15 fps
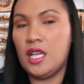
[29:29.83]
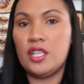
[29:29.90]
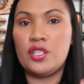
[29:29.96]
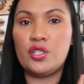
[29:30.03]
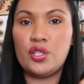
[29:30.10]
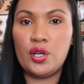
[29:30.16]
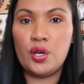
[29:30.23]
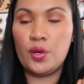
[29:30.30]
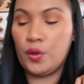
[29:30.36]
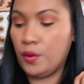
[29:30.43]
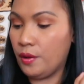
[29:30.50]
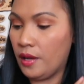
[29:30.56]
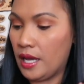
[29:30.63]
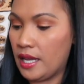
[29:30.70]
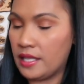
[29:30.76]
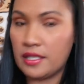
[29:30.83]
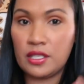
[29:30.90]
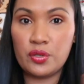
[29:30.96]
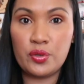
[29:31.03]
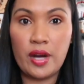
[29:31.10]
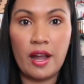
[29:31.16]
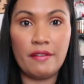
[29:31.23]
So as a
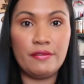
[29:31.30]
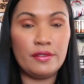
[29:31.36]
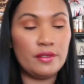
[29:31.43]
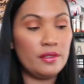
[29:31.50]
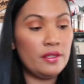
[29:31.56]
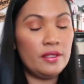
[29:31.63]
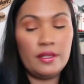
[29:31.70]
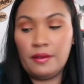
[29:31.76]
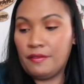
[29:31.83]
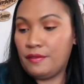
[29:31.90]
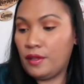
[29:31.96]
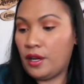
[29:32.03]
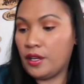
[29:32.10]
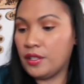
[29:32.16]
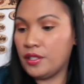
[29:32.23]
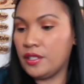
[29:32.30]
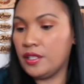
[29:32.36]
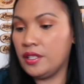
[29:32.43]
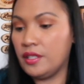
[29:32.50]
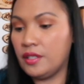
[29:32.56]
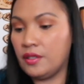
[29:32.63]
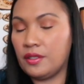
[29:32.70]
travel
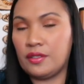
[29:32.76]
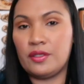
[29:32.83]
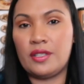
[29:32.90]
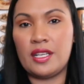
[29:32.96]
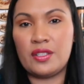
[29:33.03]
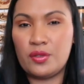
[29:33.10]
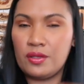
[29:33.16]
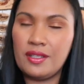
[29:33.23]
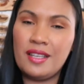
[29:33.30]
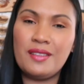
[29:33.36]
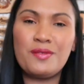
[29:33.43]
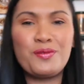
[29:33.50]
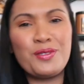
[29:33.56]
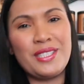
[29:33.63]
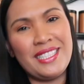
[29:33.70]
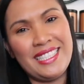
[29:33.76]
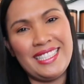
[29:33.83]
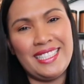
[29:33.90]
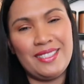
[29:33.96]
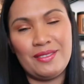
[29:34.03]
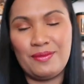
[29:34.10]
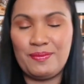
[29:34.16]
vlogger, not
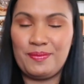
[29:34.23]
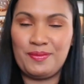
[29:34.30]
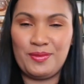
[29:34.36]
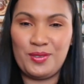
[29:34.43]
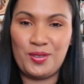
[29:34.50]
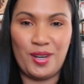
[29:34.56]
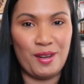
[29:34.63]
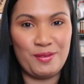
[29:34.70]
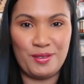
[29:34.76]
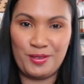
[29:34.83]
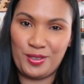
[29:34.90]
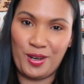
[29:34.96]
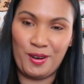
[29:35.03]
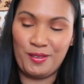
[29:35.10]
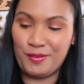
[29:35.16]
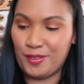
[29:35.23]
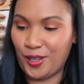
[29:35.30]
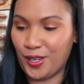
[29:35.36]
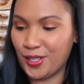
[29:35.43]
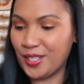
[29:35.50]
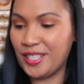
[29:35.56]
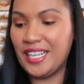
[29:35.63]
really travel
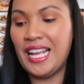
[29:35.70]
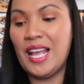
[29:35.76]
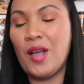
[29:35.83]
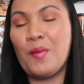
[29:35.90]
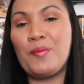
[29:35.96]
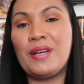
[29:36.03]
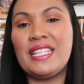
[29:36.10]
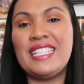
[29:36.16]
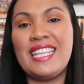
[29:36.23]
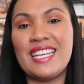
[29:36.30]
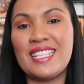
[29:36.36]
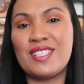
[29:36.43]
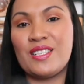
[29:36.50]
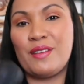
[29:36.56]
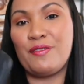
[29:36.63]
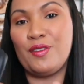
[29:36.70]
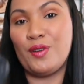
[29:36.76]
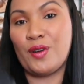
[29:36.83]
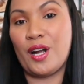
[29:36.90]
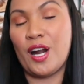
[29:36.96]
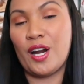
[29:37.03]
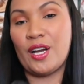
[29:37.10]
vlogger, but yes, if
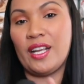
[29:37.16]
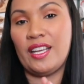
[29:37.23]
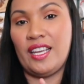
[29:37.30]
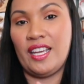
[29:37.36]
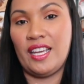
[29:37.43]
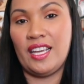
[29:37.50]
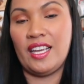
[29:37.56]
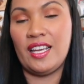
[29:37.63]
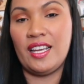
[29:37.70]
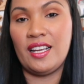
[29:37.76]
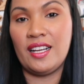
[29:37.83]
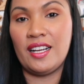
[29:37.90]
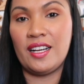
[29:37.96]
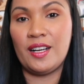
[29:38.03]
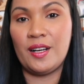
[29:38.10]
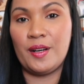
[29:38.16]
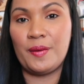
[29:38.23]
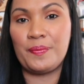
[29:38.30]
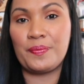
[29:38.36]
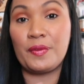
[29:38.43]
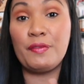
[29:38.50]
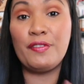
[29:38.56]
you are a
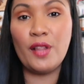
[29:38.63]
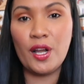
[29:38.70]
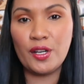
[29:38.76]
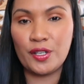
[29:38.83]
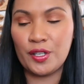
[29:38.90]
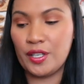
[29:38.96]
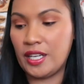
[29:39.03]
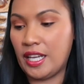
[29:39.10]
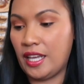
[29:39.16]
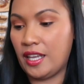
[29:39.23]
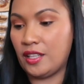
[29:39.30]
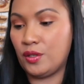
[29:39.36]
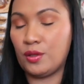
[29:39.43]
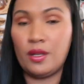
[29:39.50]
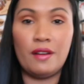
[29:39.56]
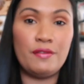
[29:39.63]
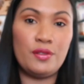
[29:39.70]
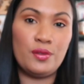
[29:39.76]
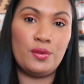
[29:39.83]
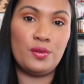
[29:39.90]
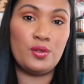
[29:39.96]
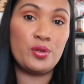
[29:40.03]
vlogger and you love
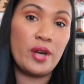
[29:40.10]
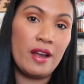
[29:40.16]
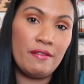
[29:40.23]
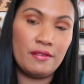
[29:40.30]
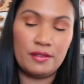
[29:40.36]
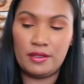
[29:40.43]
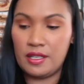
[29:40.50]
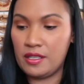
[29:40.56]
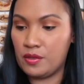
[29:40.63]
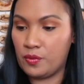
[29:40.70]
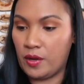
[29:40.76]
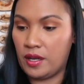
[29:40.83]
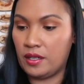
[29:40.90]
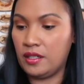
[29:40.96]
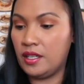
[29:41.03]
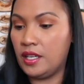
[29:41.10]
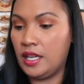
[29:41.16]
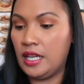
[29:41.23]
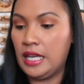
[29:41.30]
to travel as well,